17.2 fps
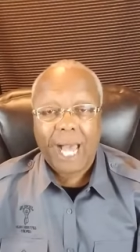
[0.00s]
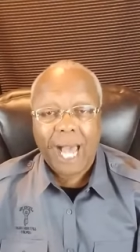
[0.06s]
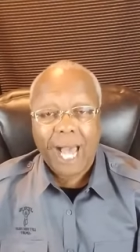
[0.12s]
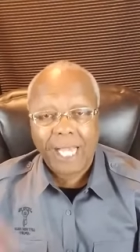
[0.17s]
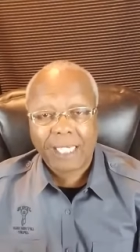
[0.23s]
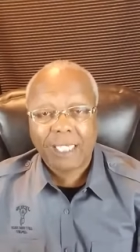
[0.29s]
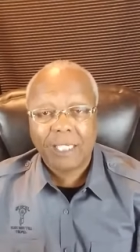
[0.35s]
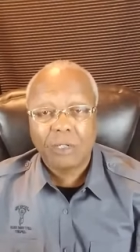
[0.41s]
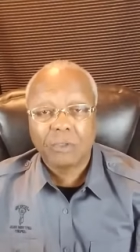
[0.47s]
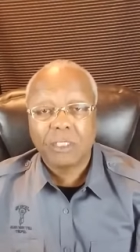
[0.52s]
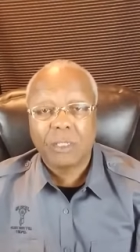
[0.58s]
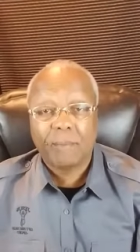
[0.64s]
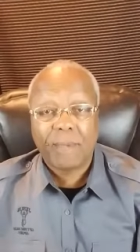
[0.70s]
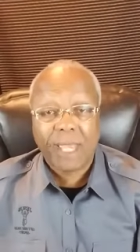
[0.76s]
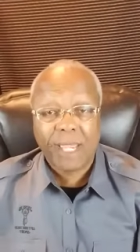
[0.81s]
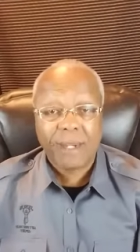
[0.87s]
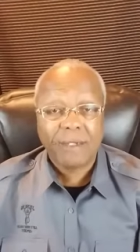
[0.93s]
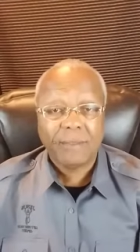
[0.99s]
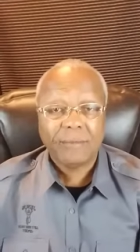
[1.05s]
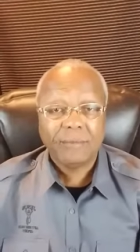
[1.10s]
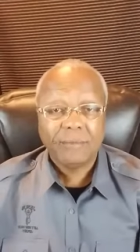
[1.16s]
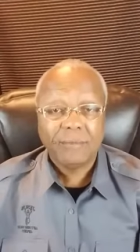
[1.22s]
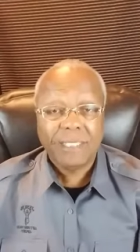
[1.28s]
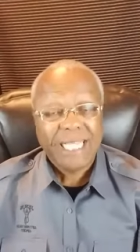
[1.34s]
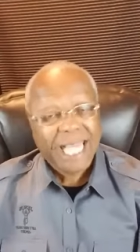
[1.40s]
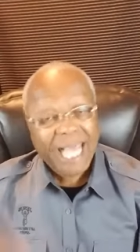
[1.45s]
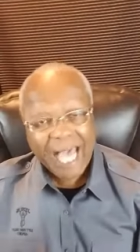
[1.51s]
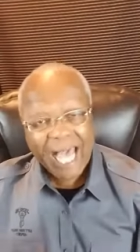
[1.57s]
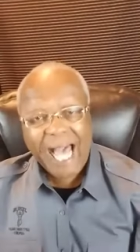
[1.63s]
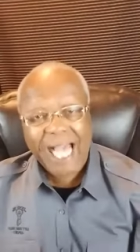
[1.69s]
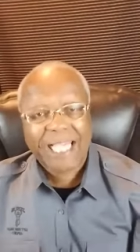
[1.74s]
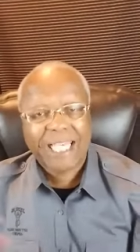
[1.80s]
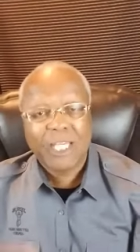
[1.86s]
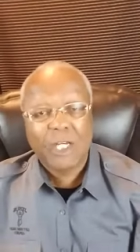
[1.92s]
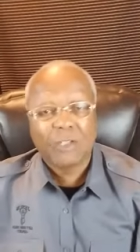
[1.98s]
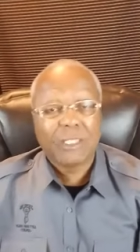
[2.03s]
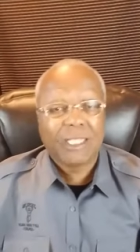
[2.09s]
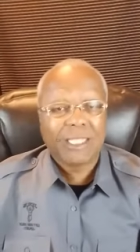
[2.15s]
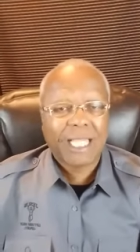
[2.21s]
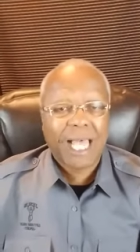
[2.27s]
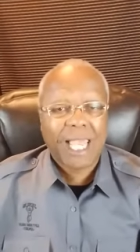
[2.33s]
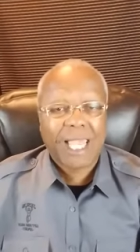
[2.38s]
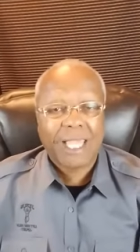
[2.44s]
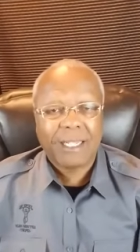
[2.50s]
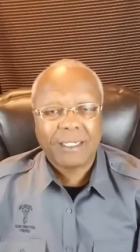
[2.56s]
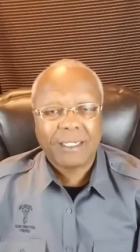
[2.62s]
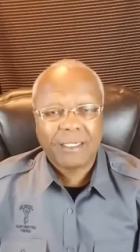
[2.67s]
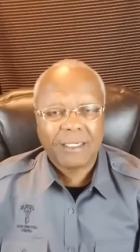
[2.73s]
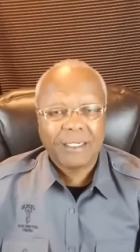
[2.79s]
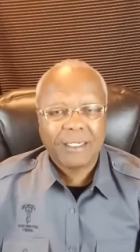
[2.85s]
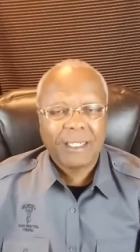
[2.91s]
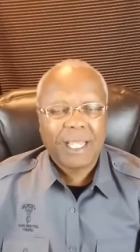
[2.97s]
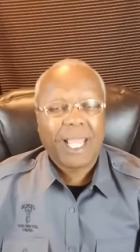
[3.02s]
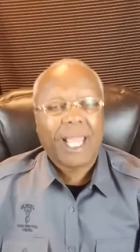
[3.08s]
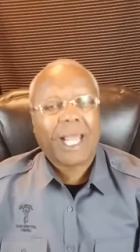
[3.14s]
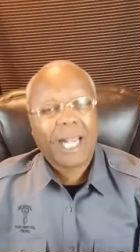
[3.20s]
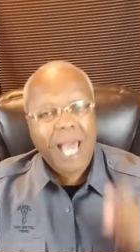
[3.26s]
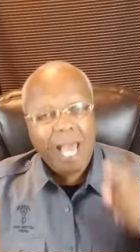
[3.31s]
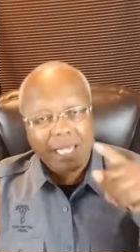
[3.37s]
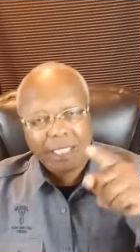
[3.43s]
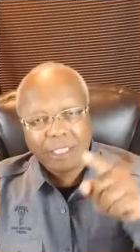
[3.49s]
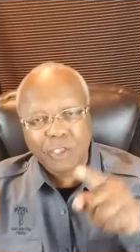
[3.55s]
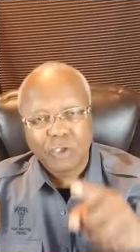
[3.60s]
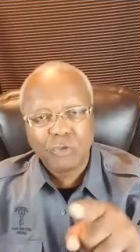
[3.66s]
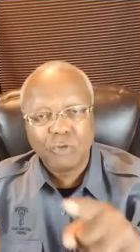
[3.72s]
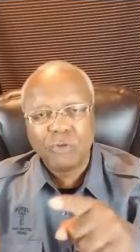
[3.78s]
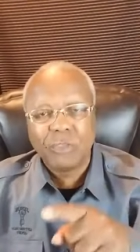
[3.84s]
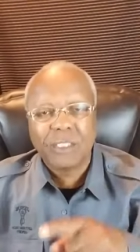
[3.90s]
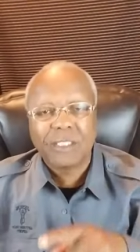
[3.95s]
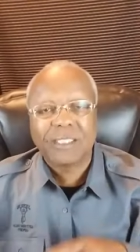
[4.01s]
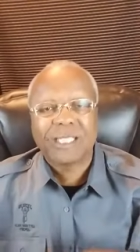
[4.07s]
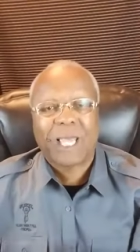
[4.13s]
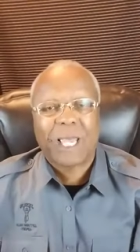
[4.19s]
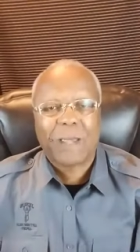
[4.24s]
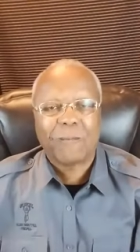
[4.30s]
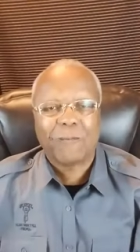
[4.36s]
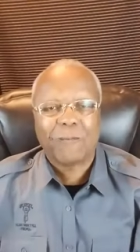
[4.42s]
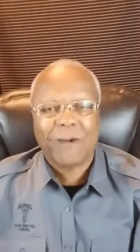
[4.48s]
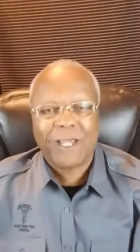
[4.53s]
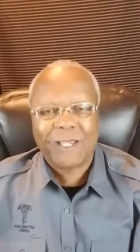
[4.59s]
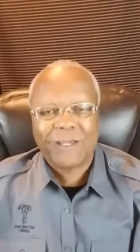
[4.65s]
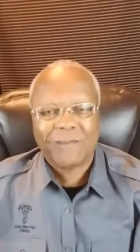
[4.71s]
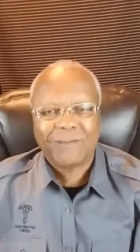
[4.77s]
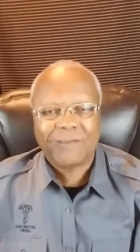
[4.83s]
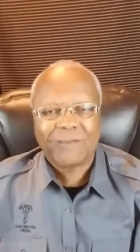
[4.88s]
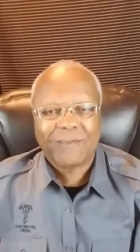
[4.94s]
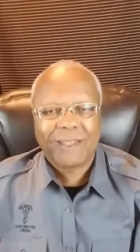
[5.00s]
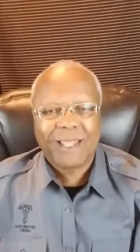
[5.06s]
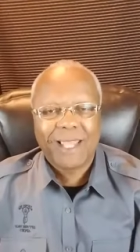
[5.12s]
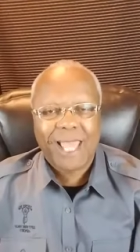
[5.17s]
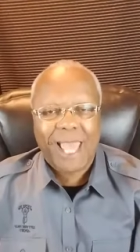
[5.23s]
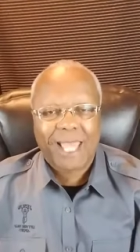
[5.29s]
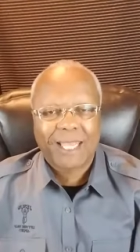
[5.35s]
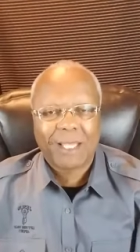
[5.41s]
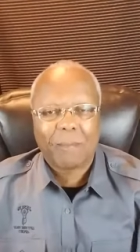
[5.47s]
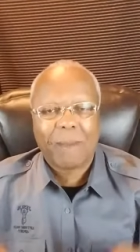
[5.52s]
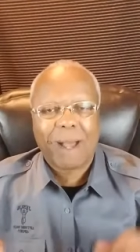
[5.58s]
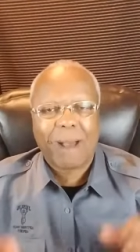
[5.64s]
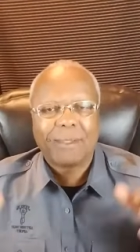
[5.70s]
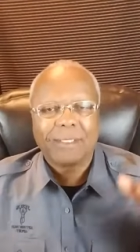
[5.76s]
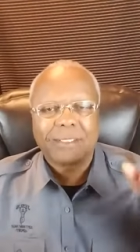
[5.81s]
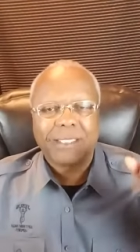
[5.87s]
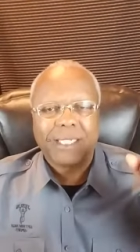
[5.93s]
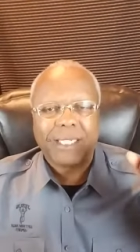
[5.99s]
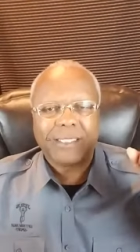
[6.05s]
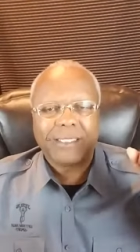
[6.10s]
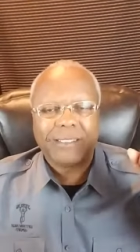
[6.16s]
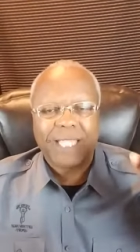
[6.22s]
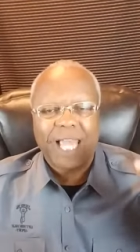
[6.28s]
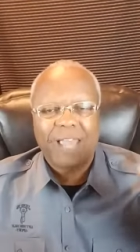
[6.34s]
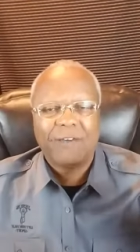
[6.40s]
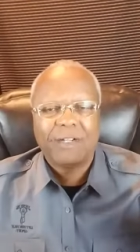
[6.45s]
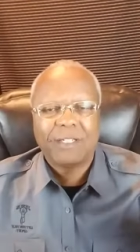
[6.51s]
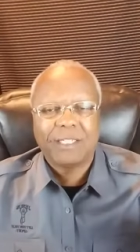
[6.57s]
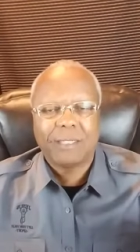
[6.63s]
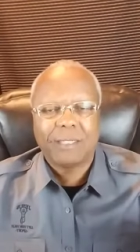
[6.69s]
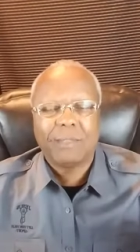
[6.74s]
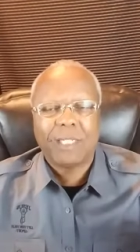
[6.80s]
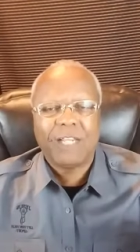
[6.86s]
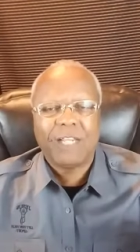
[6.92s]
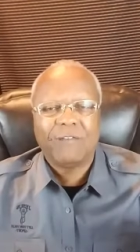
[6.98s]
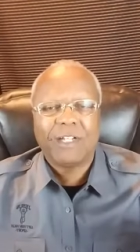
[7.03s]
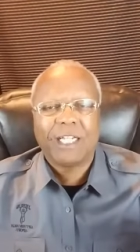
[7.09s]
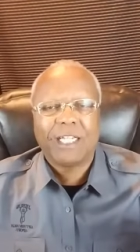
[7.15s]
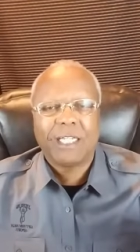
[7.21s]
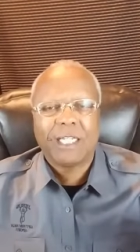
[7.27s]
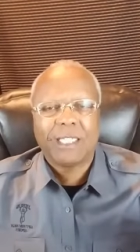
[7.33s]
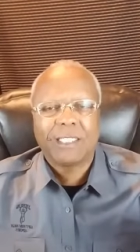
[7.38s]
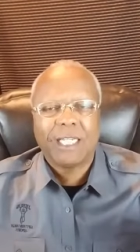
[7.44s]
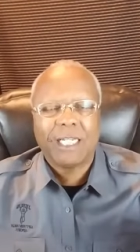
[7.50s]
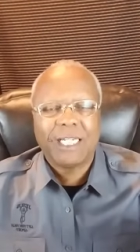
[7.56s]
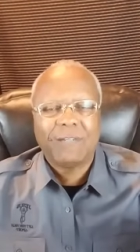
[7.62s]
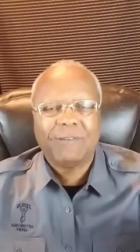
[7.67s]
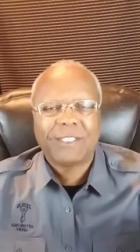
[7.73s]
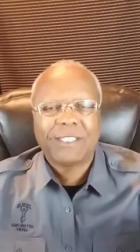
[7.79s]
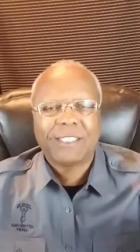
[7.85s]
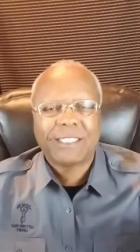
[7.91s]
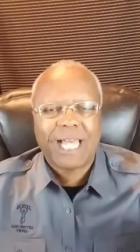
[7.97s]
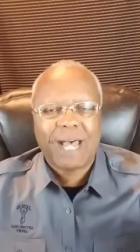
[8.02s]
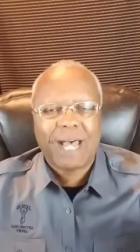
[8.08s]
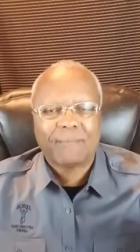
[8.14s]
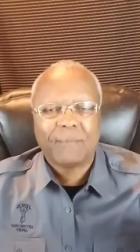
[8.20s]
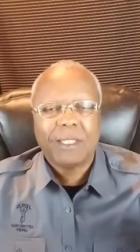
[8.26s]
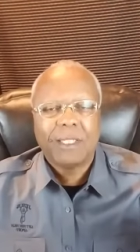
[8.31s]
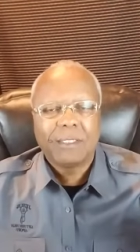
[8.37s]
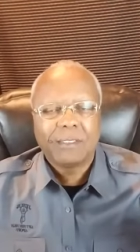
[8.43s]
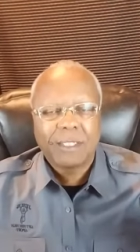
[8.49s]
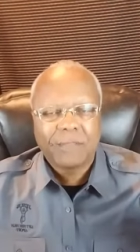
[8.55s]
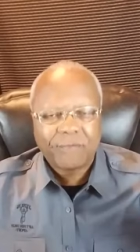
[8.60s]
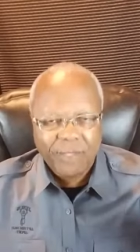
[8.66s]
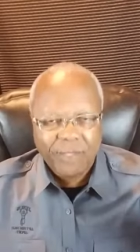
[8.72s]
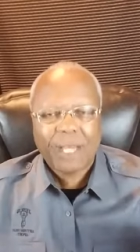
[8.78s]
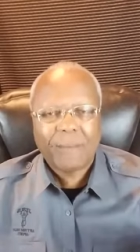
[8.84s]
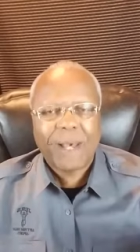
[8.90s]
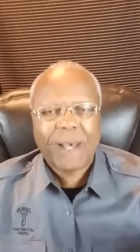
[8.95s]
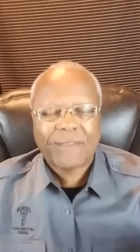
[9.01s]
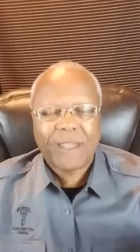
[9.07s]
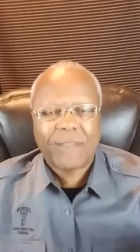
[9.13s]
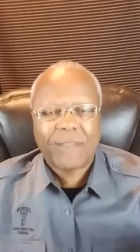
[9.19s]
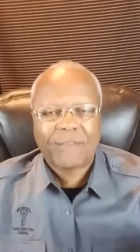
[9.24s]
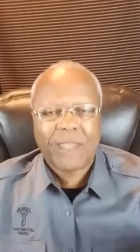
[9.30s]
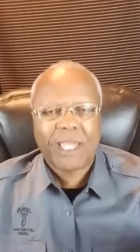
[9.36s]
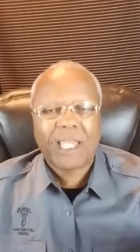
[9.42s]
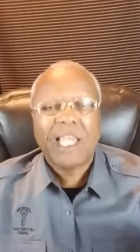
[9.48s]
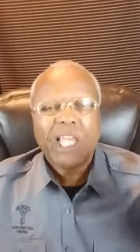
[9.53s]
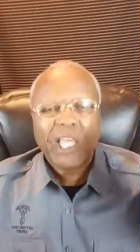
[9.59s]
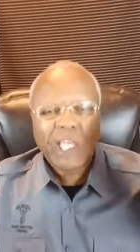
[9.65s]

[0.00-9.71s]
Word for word: I killed the bear. I killed the lion. And I can do you the same way. And the Bible says David didn't even didn't even stop to think about that thing.